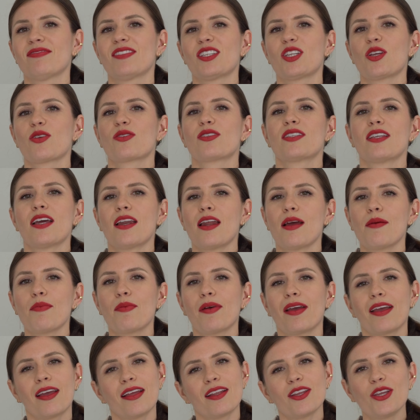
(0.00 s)
So set up
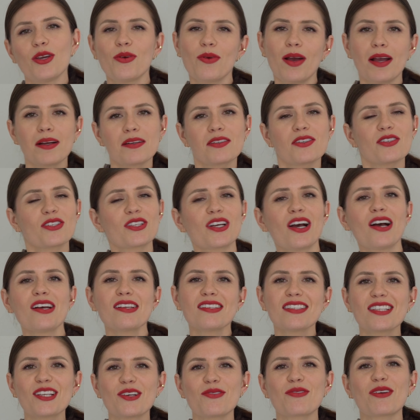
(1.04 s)
a new actor's
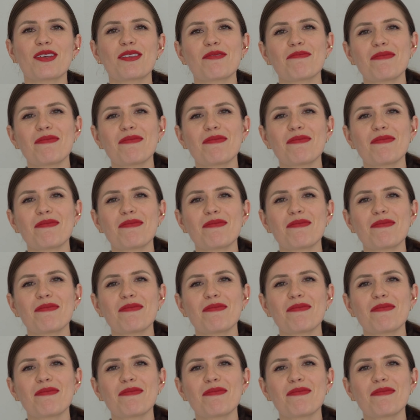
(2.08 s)
consult with